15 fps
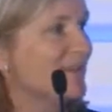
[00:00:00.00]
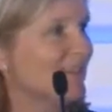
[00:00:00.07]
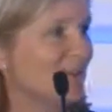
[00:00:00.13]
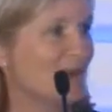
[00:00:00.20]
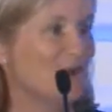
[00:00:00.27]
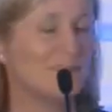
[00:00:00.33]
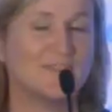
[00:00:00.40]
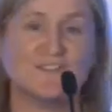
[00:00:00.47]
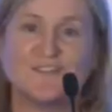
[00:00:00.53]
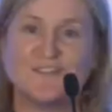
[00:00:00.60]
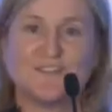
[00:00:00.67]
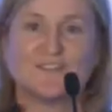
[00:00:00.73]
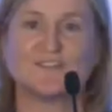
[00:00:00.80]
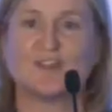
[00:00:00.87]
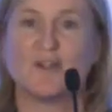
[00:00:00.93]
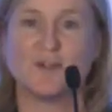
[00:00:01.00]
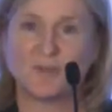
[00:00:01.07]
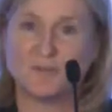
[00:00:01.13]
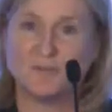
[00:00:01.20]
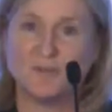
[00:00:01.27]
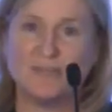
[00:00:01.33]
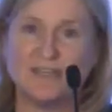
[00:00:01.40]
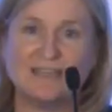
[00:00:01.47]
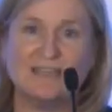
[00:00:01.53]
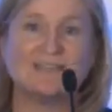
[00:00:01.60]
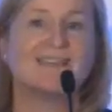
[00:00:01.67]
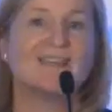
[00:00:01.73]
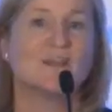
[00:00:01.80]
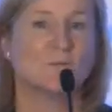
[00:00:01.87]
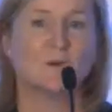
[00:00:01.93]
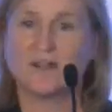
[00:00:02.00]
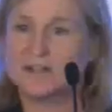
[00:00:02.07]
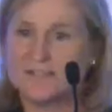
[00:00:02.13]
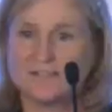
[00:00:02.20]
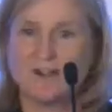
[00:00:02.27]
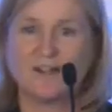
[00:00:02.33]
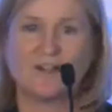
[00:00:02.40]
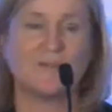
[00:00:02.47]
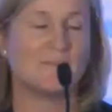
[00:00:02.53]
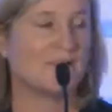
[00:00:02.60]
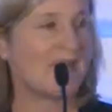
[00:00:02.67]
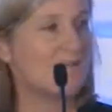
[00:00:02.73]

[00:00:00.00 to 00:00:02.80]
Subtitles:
This is a startup community. We're a startup.